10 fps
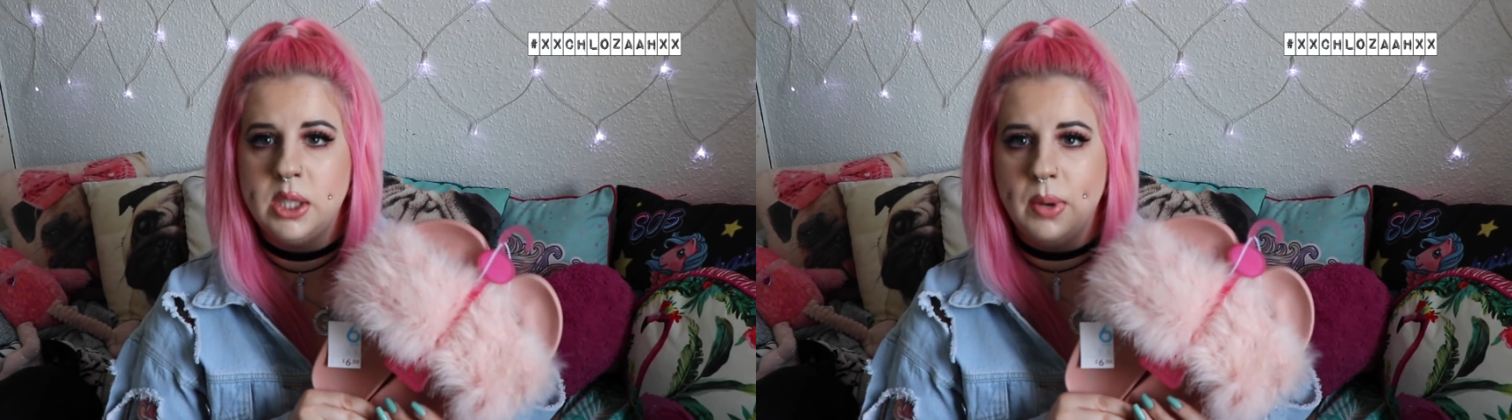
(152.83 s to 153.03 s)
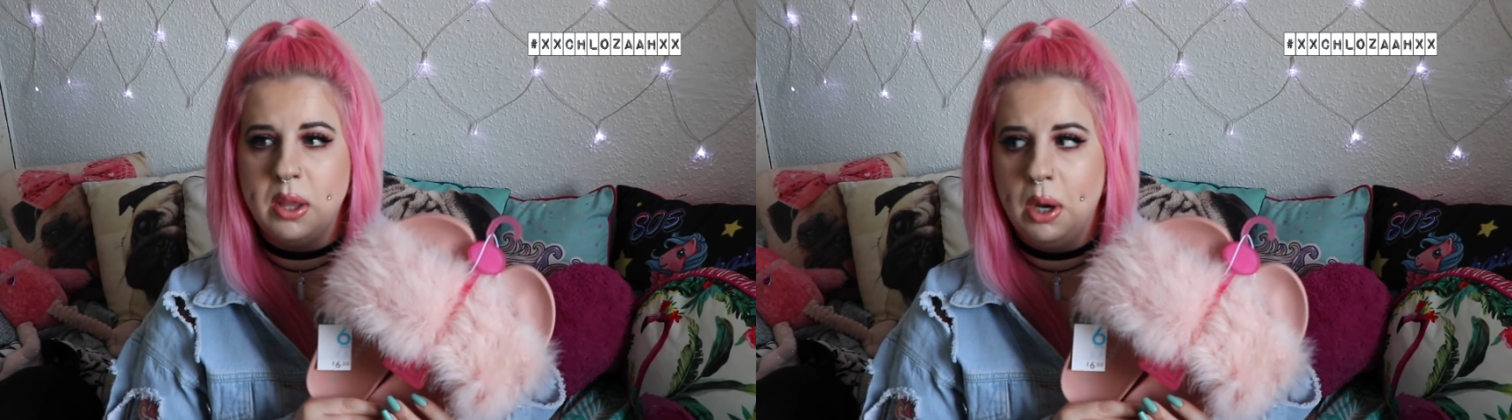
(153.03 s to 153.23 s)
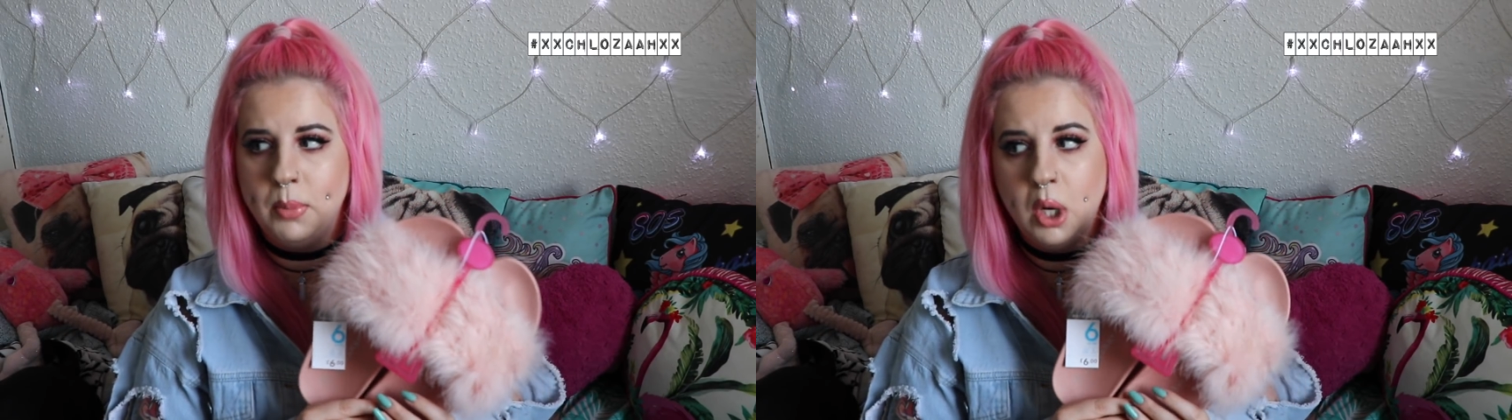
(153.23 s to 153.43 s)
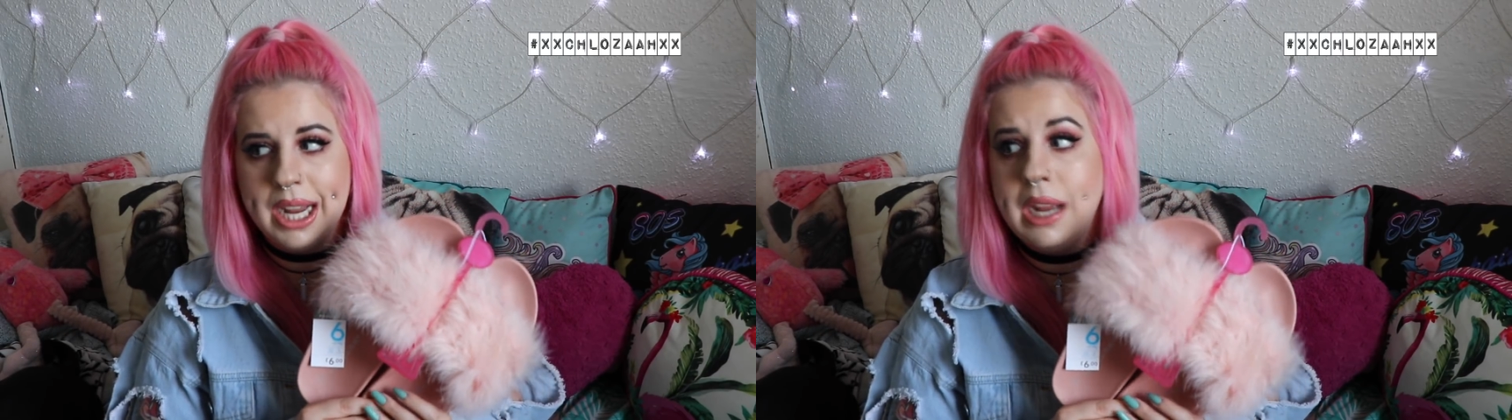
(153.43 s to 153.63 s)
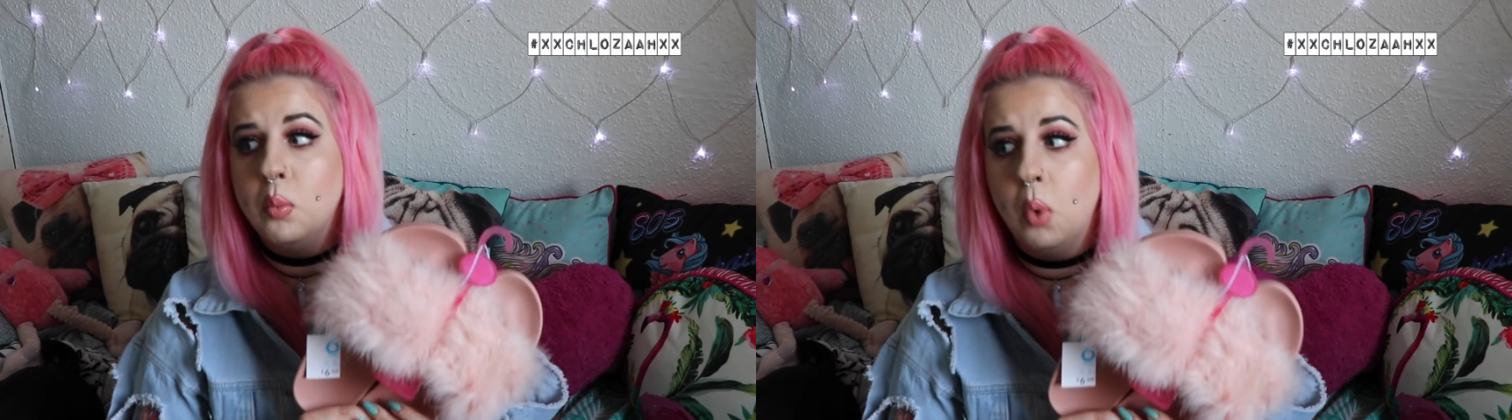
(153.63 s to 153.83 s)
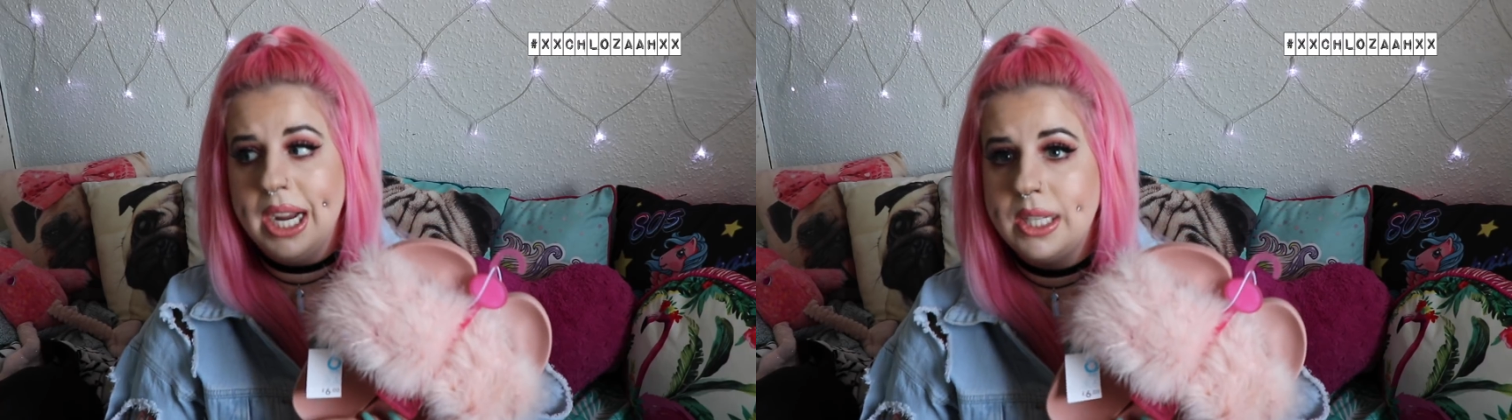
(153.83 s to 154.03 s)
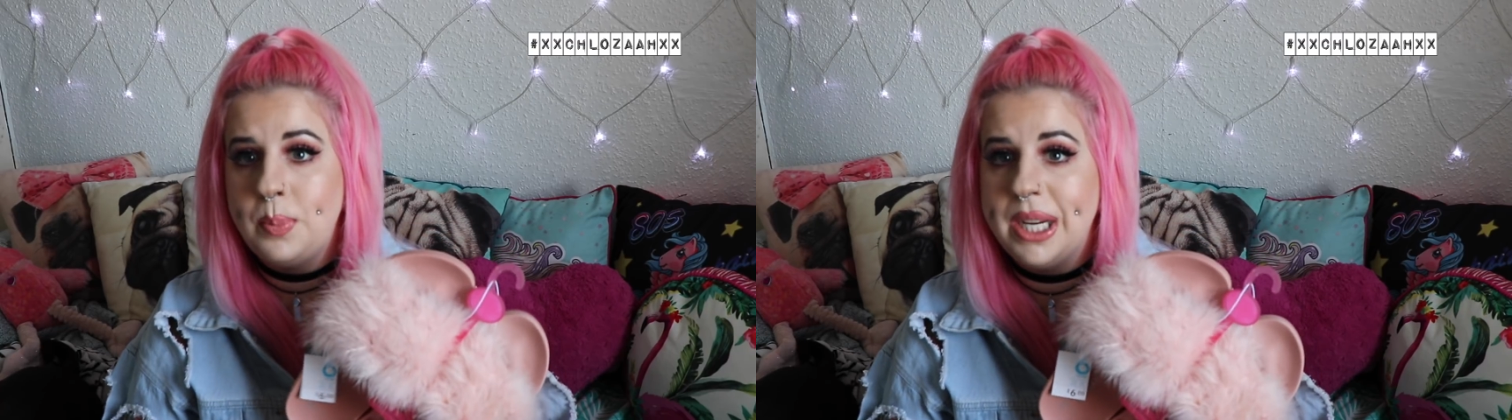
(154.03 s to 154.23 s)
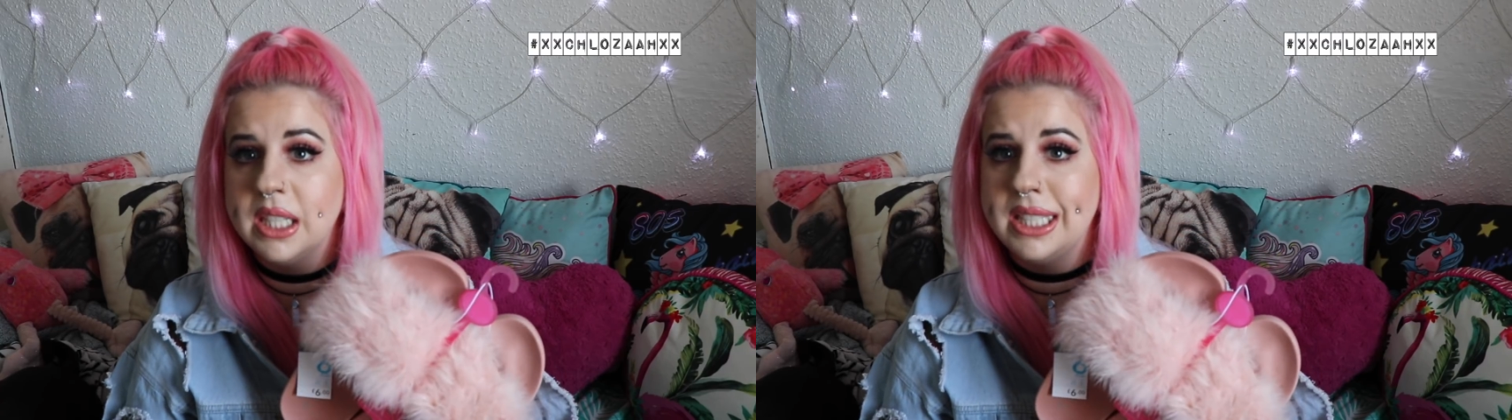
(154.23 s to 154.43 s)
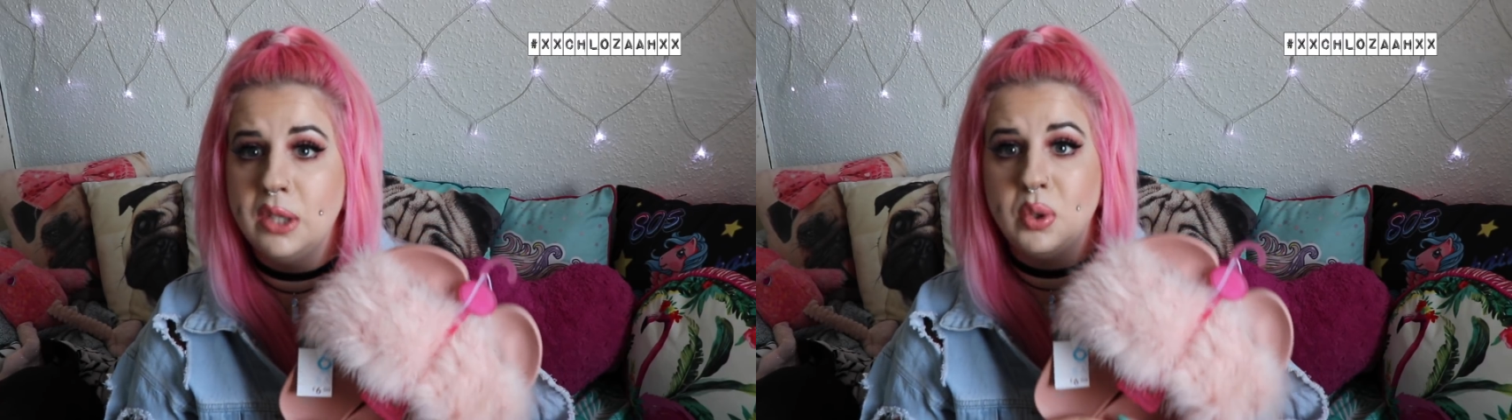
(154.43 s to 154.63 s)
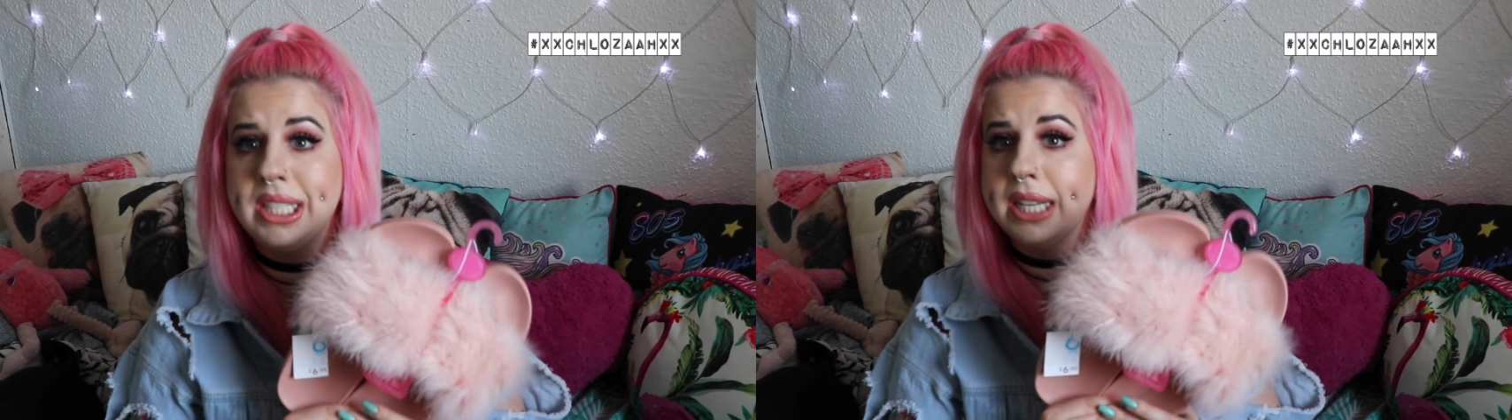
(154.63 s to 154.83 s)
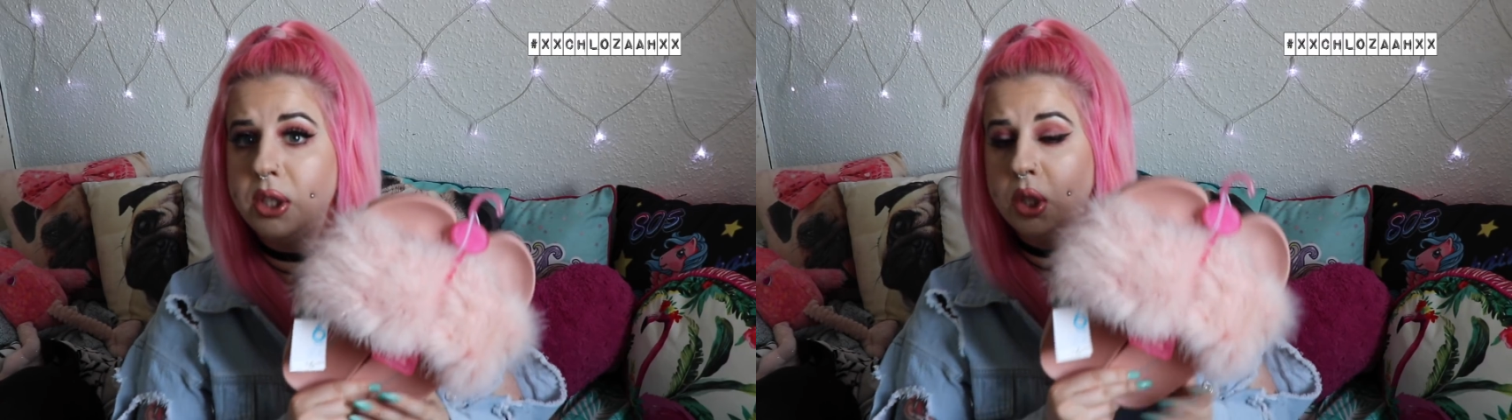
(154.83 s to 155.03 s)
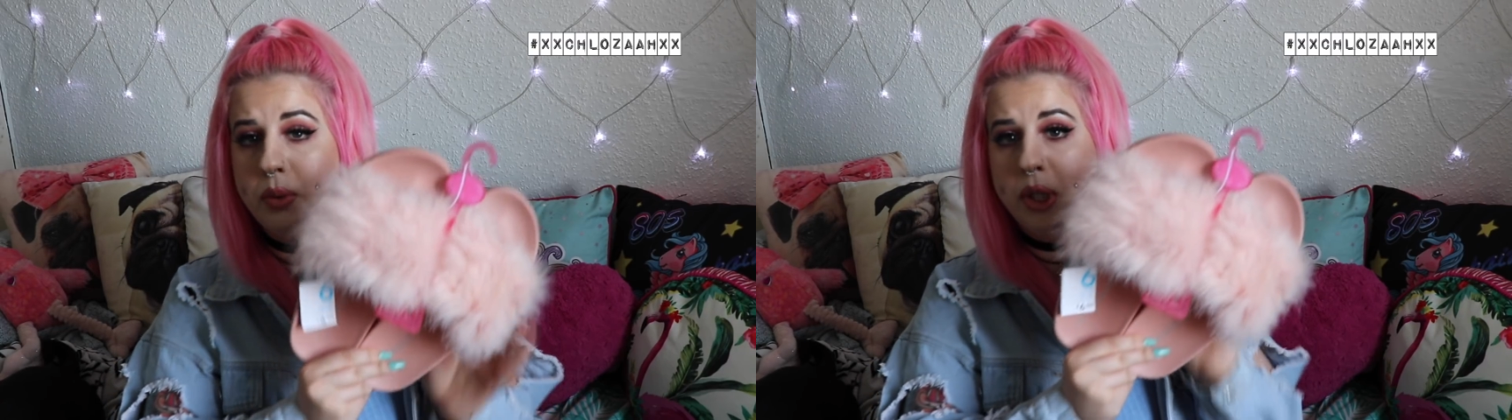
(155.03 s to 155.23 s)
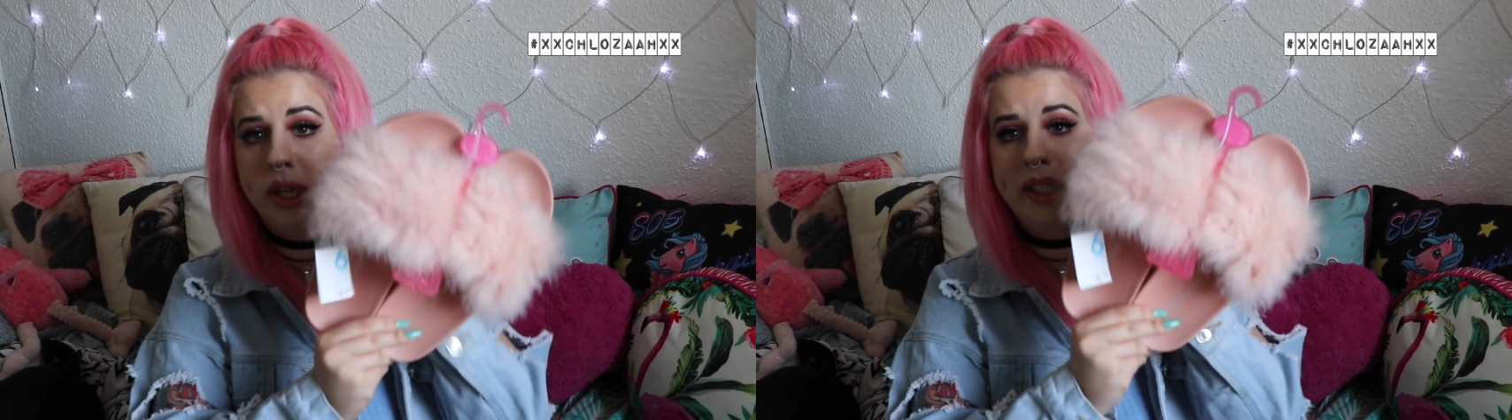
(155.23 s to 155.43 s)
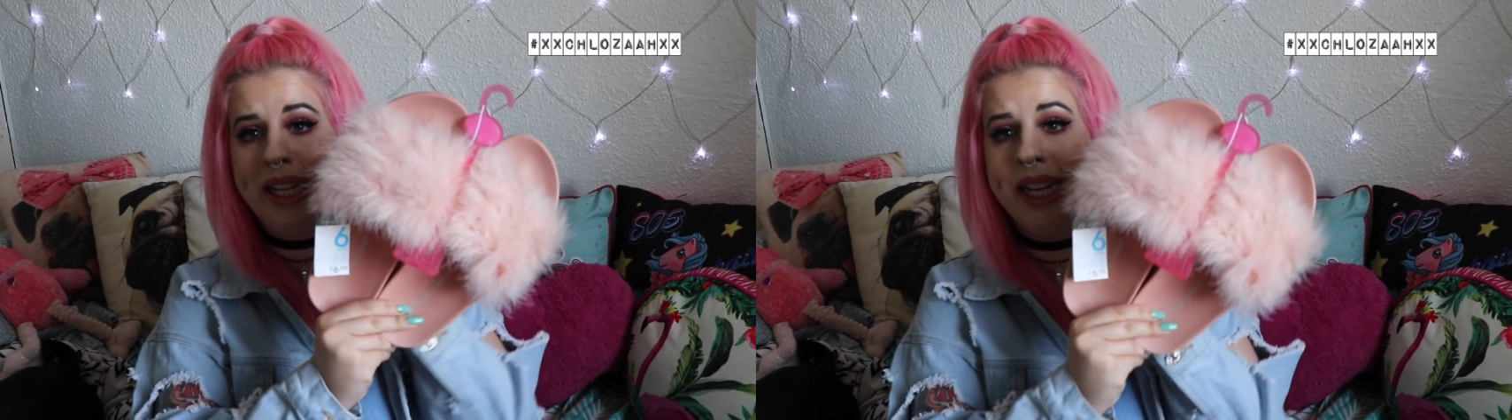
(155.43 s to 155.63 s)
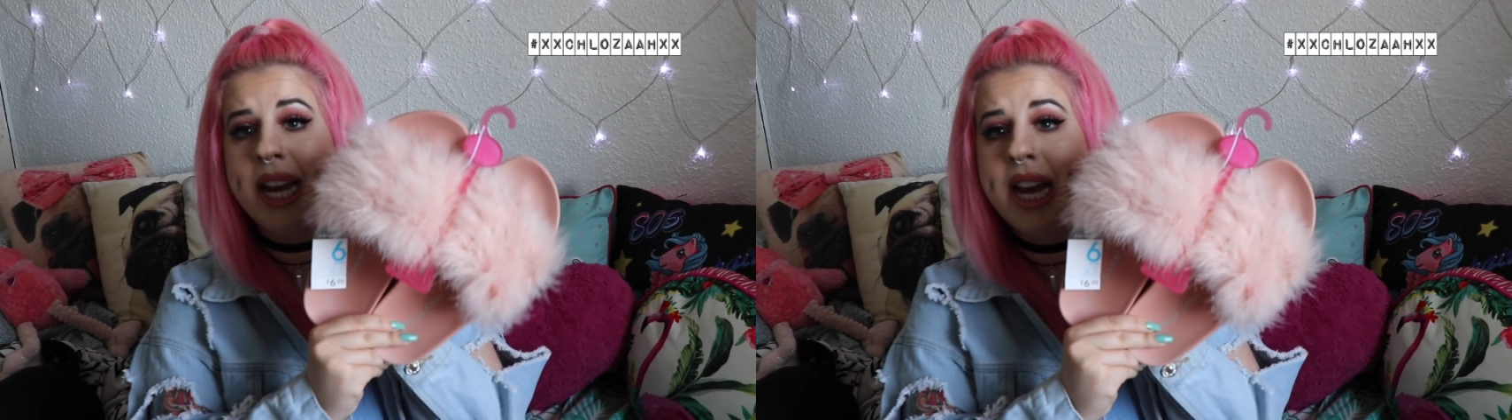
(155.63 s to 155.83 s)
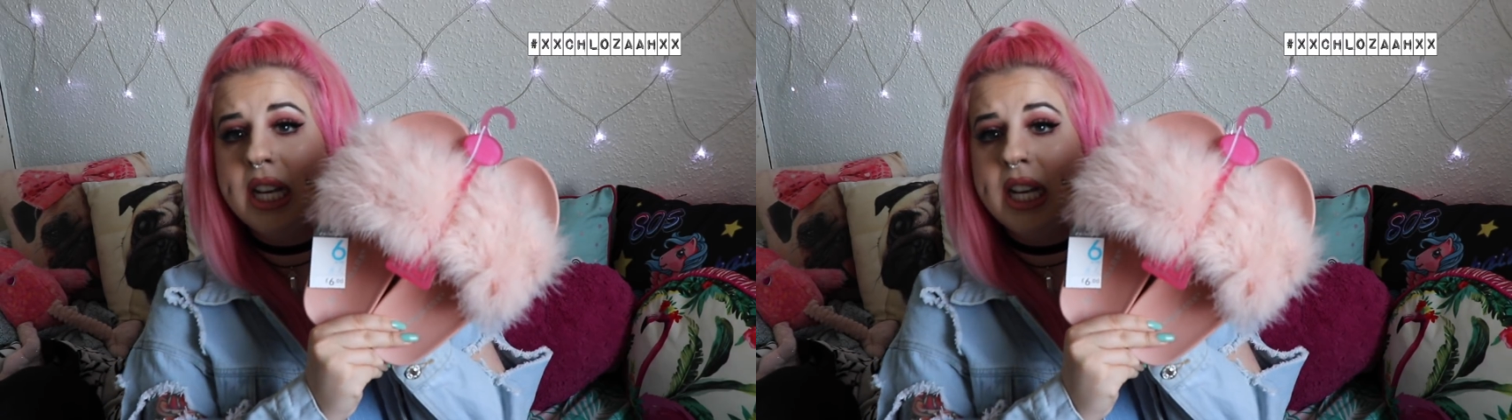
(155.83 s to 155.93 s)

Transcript: so I thought I'm not getting white because they'll just get so dirty.